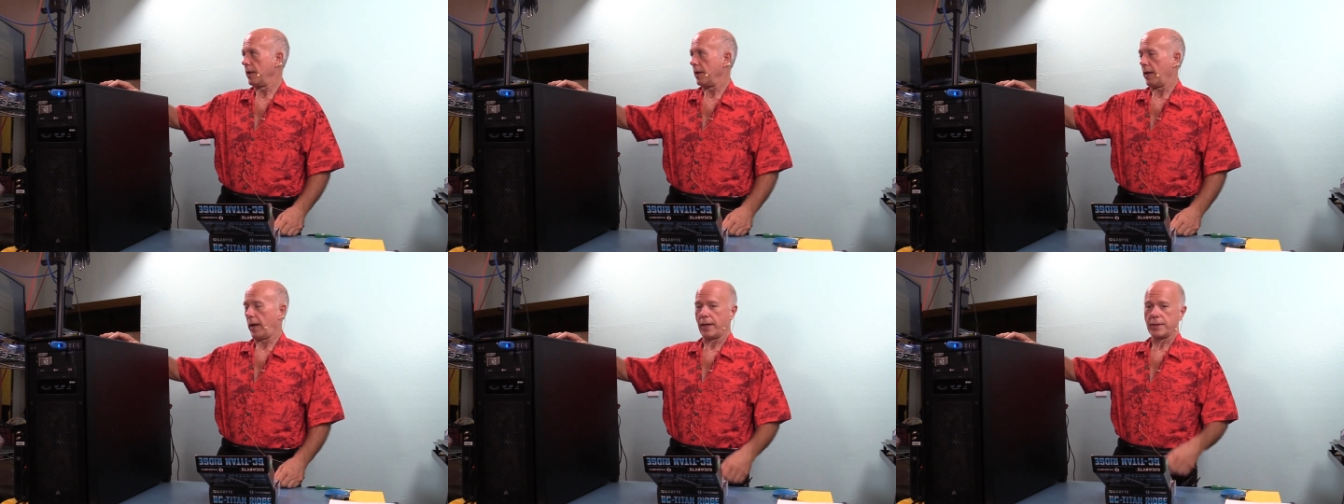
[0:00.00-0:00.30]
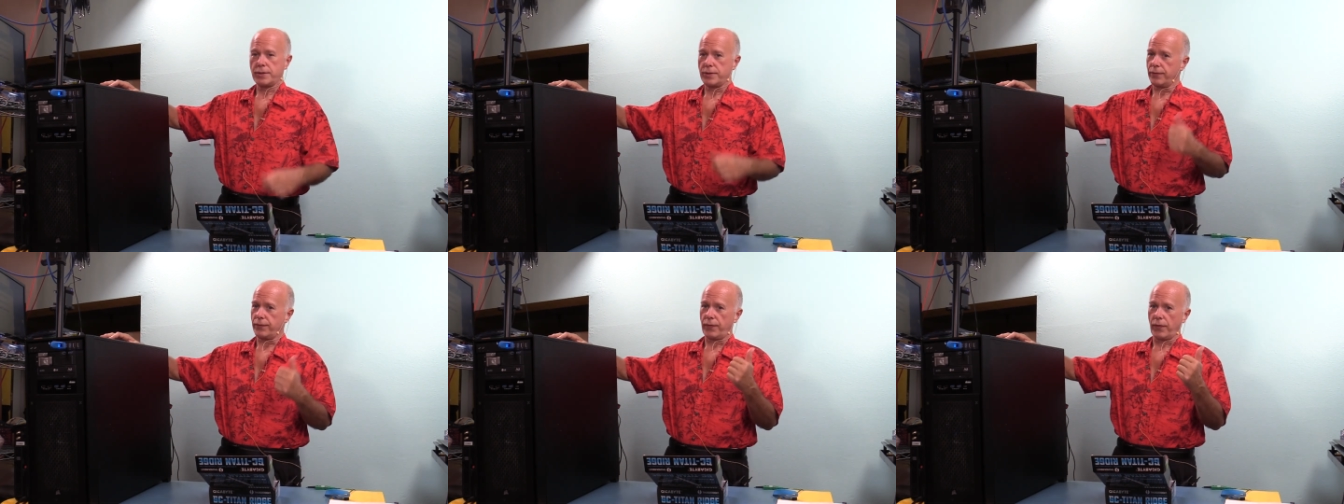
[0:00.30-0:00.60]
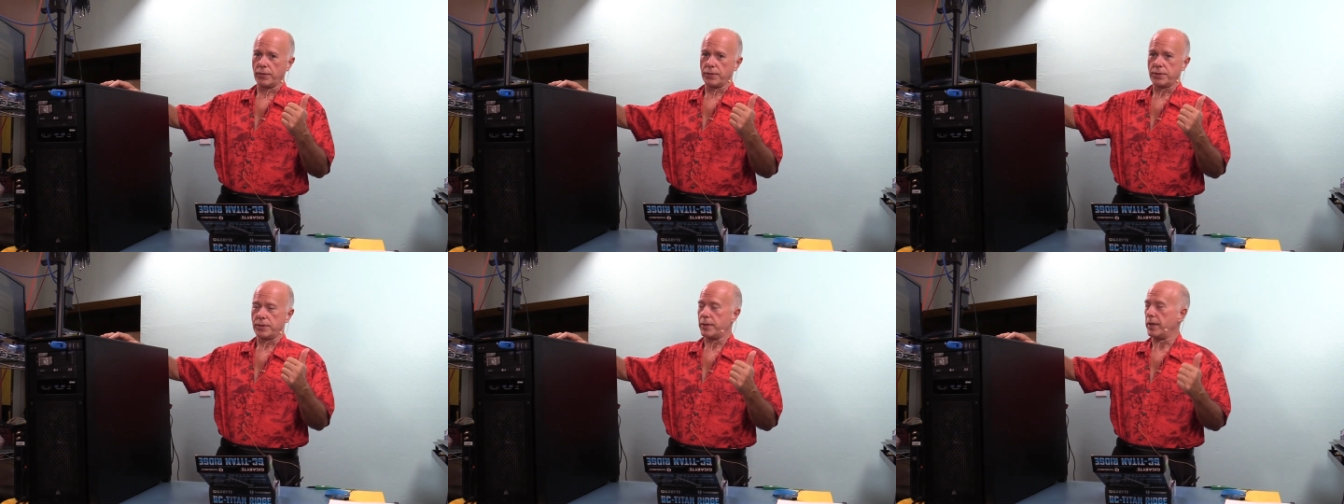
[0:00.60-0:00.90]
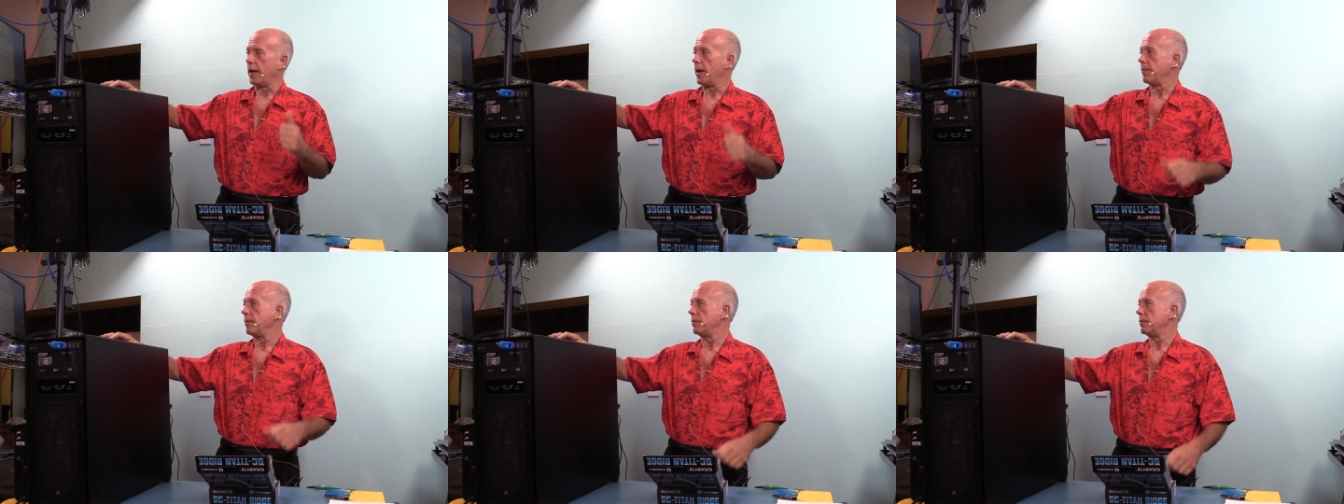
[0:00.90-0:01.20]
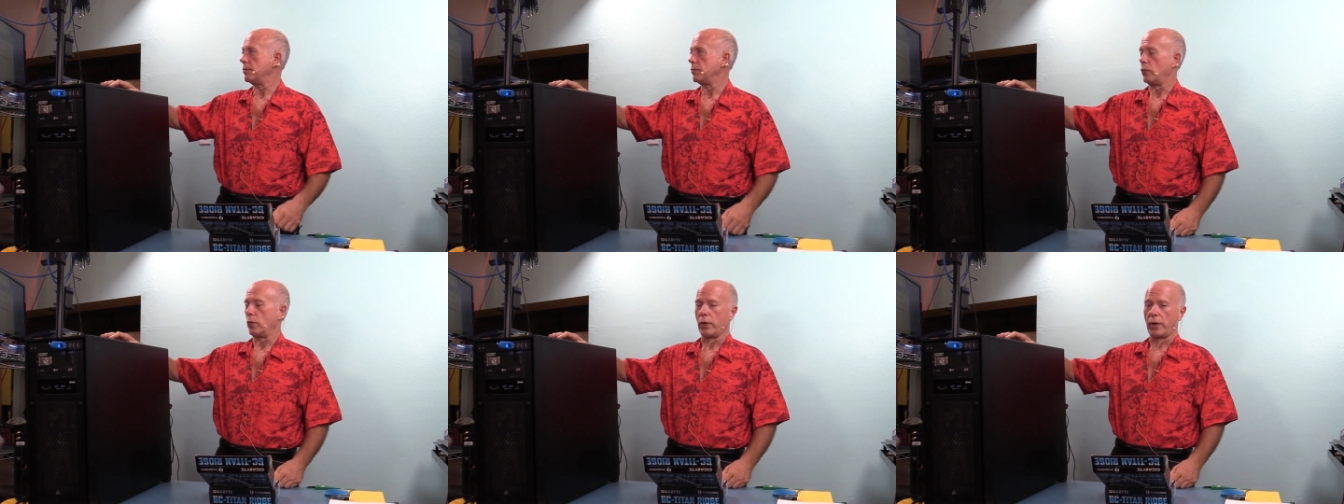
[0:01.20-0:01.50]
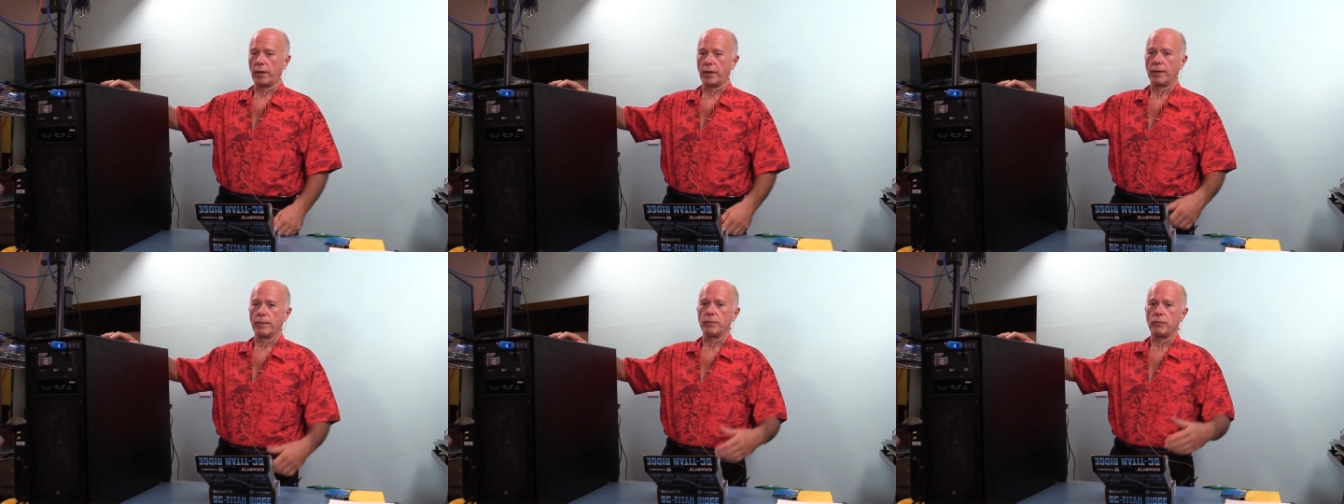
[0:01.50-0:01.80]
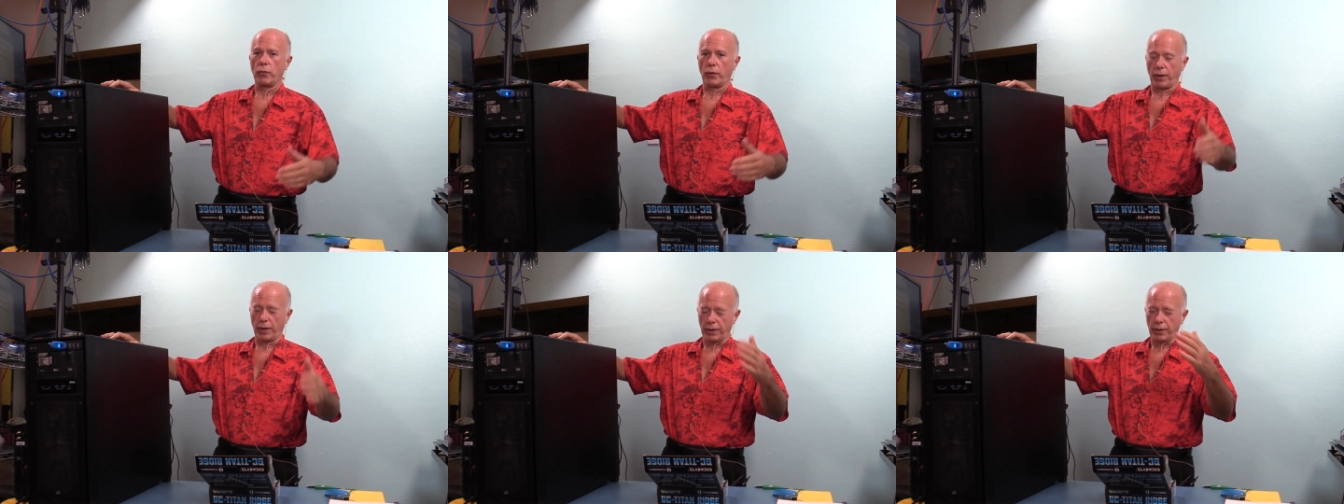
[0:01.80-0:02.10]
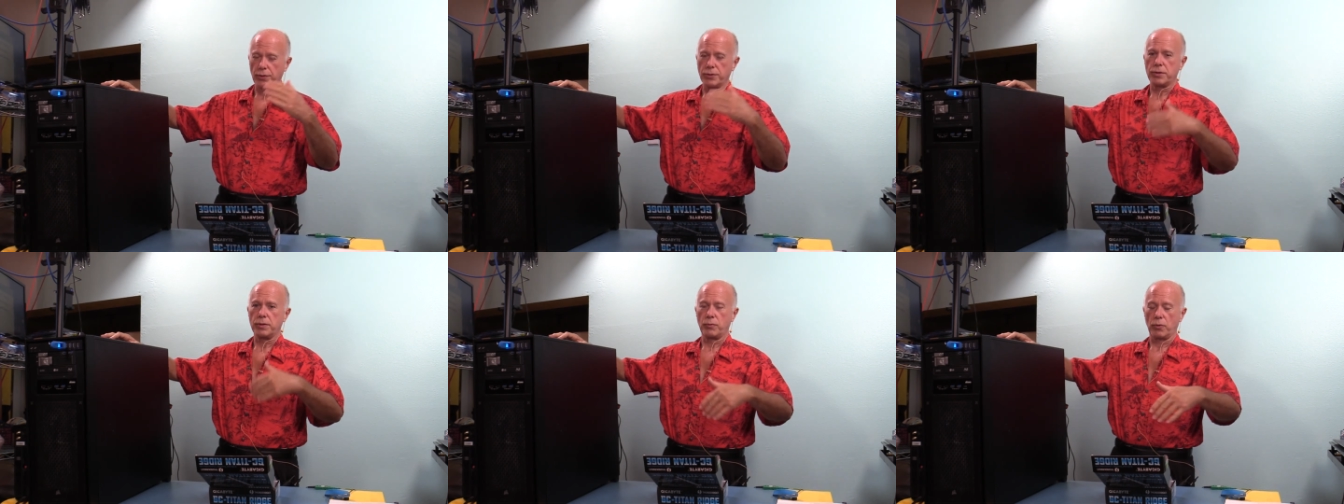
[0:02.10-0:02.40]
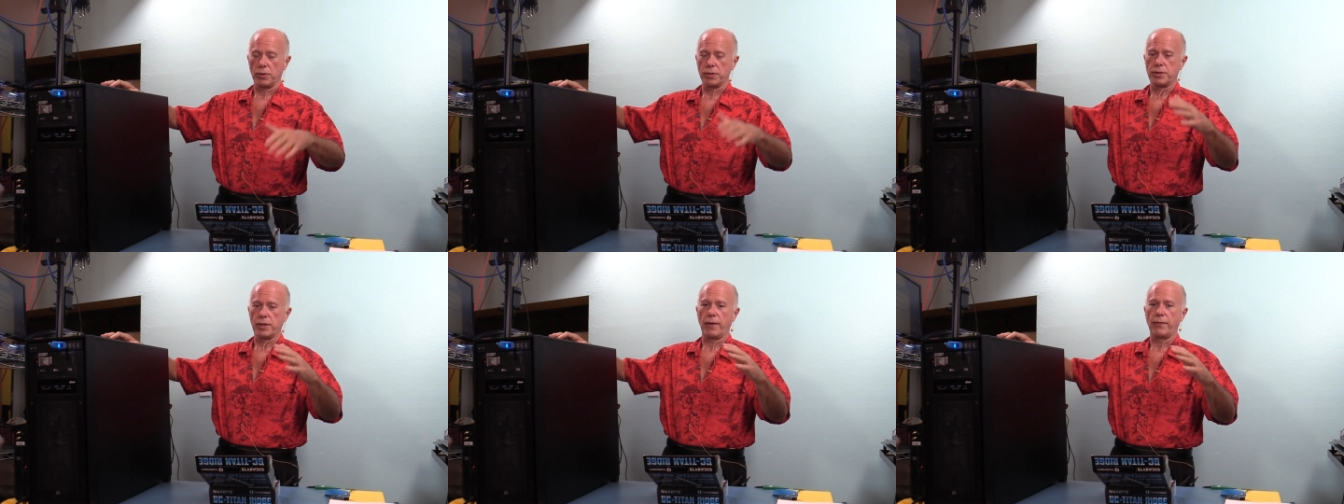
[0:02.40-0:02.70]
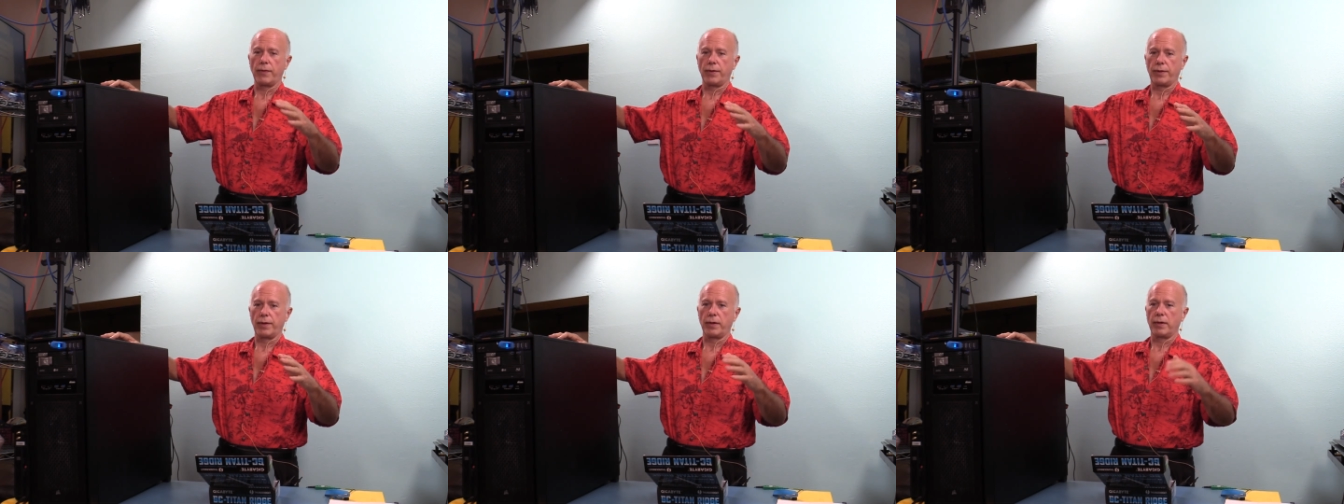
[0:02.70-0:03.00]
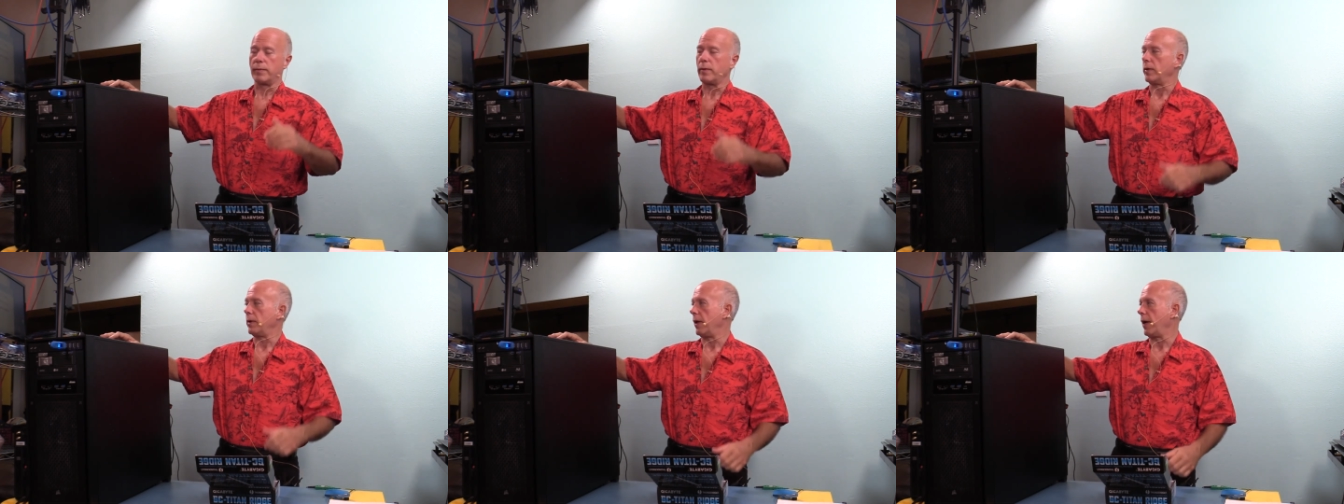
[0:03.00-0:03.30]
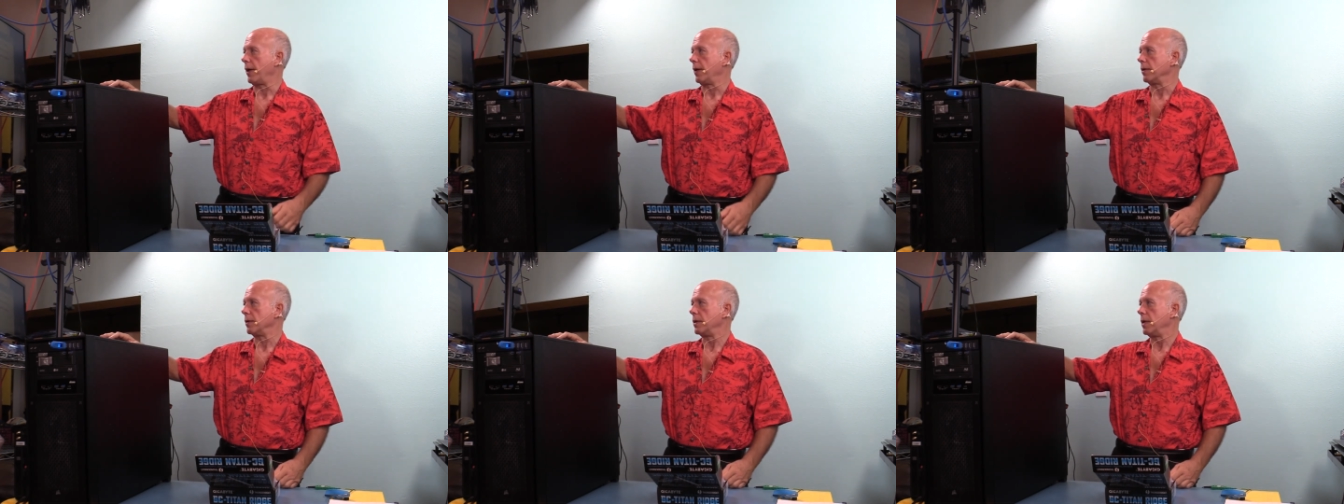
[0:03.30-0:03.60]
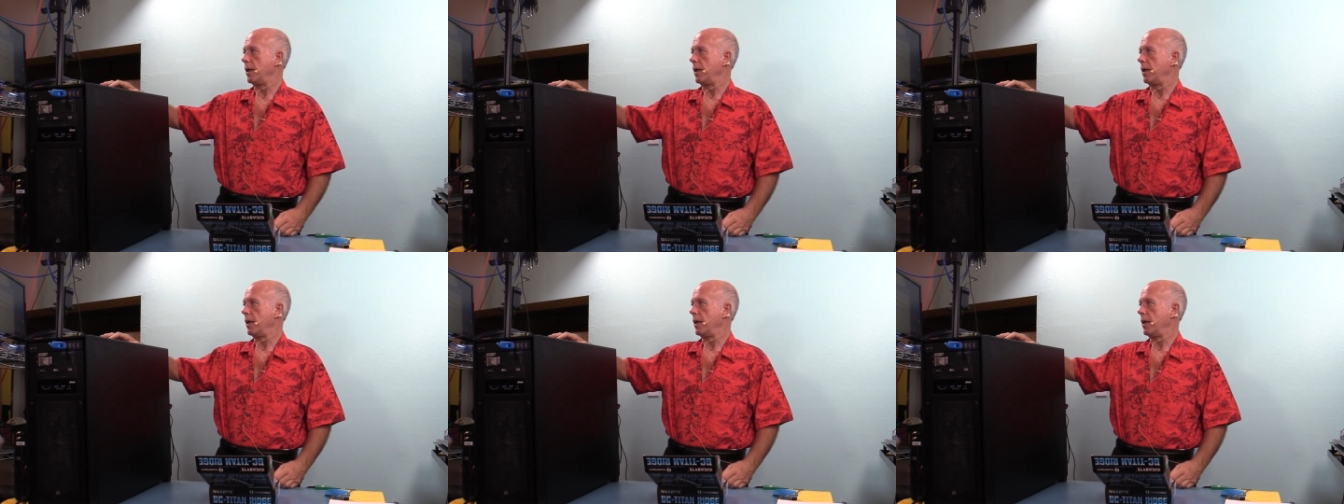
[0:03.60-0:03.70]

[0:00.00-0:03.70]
That's the first step we're gonna we're gonna do some more stuff with Thunderbolt later.